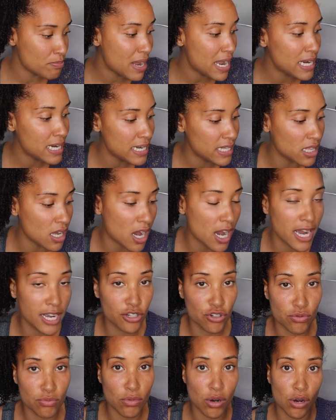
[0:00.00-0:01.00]
mainly the
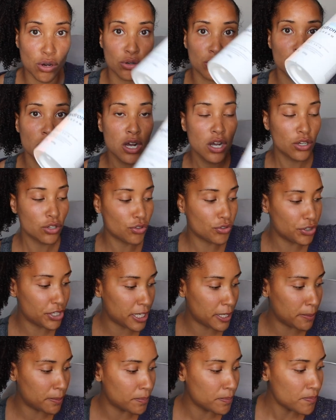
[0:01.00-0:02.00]
Hydromol
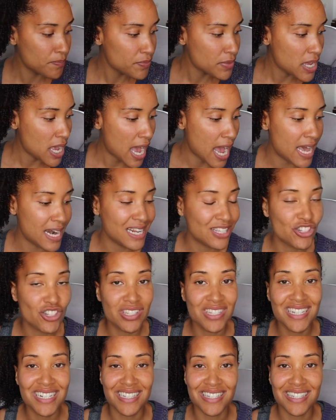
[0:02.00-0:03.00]
cream, and it
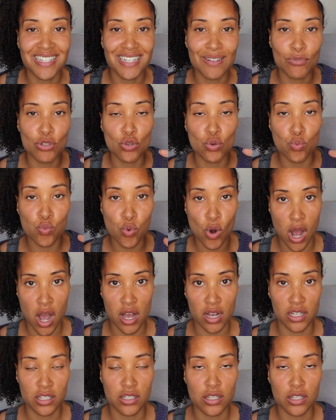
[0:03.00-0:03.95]
just didn't seem to work.